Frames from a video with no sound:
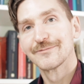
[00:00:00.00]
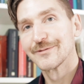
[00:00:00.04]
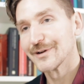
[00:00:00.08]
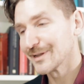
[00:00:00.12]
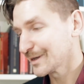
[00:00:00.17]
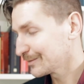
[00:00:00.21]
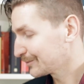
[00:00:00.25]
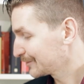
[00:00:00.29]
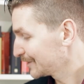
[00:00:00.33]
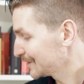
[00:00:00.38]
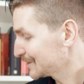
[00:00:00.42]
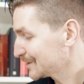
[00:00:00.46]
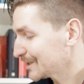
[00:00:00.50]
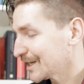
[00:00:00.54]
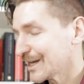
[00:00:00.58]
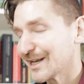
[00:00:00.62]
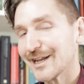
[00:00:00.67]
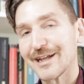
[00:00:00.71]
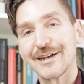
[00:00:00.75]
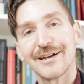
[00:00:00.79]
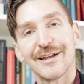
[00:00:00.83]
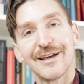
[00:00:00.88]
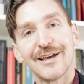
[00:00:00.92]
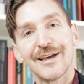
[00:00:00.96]
Really appreciate
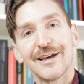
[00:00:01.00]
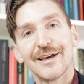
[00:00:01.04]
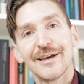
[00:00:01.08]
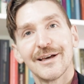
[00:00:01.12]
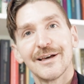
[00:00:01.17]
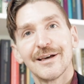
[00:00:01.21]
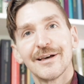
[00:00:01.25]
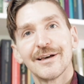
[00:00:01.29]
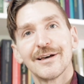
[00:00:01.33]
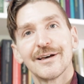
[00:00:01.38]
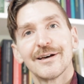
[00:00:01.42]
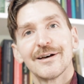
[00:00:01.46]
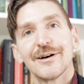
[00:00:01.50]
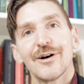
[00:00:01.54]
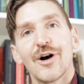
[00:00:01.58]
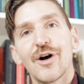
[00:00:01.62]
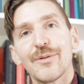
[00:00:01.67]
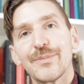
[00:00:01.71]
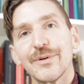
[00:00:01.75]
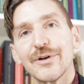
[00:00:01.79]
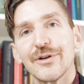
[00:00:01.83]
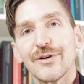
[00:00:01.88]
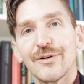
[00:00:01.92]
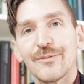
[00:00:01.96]
it.
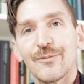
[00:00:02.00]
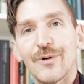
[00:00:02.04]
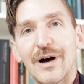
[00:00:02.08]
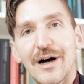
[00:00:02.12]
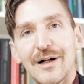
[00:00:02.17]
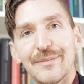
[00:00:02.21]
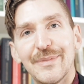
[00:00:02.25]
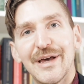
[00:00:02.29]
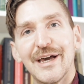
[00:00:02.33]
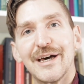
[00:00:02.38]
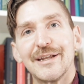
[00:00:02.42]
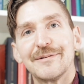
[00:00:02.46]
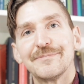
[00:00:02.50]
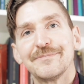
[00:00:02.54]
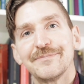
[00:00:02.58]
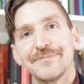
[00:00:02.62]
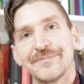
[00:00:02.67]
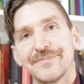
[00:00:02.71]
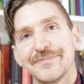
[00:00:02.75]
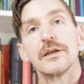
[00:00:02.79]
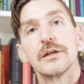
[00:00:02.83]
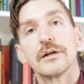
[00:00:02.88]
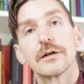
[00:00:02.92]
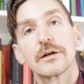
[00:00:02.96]
Hope you're doing well, man.
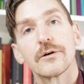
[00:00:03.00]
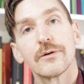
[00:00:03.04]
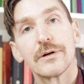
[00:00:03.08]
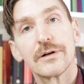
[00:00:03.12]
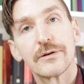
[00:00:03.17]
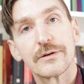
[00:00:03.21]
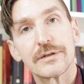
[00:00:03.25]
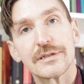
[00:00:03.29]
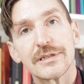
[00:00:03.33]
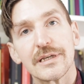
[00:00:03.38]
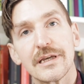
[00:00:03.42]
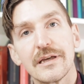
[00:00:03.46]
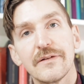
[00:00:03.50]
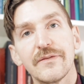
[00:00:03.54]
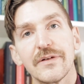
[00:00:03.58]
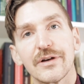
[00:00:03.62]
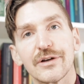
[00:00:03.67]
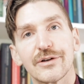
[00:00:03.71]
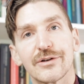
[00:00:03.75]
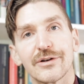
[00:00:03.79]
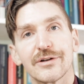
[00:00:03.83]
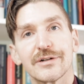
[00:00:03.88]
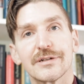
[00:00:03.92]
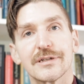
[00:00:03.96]
You're going to
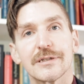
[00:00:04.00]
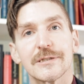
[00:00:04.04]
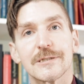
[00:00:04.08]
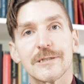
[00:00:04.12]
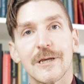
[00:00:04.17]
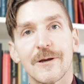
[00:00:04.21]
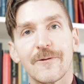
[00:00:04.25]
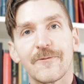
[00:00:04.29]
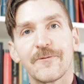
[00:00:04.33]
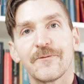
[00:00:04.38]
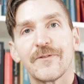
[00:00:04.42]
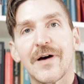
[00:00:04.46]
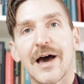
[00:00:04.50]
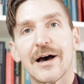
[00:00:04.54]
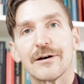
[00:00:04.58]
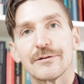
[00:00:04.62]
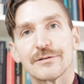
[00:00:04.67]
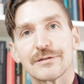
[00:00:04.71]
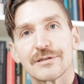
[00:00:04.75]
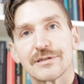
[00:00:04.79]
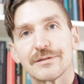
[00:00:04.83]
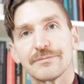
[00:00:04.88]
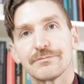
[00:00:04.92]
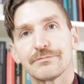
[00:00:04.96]
receive Goethe's
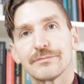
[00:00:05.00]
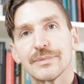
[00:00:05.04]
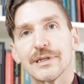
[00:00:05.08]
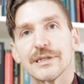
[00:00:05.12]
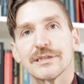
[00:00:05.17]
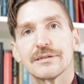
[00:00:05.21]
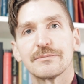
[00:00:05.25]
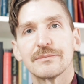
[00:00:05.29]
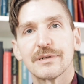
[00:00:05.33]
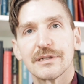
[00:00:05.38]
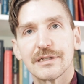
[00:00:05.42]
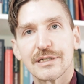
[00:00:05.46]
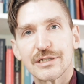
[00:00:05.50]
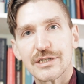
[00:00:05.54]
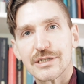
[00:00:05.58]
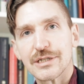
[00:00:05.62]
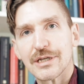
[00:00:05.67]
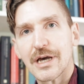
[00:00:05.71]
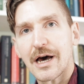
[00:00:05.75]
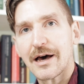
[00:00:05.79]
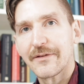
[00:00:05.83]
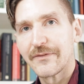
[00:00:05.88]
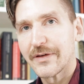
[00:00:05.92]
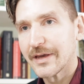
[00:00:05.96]
Faust, plus some delicious
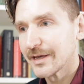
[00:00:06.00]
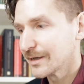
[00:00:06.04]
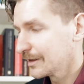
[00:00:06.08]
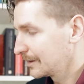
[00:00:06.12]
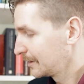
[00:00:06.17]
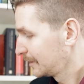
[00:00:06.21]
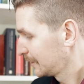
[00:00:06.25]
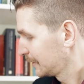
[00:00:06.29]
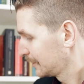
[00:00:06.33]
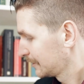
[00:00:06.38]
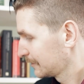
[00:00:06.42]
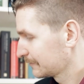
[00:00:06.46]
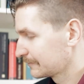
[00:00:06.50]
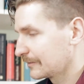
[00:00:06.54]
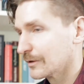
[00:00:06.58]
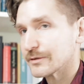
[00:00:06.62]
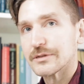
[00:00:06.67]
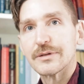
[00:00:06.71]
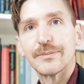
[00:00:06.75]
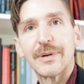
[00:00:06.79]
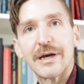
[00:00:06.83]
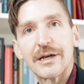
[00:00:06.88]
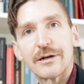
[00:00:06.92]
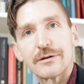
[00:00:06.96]
coffee
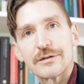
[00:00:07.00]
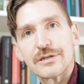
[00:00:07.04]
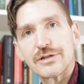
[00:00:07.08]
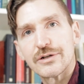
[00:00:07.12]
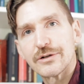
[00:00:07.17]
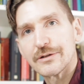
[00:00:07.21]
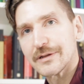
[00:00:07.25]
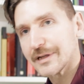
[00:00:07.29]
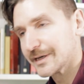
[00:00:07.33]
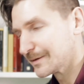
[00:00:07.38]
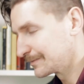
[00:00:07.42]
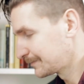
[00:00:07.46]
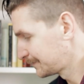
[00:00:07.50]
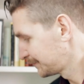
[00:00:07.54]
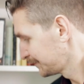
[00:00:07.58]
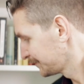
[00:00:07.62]
roasted by yours truly.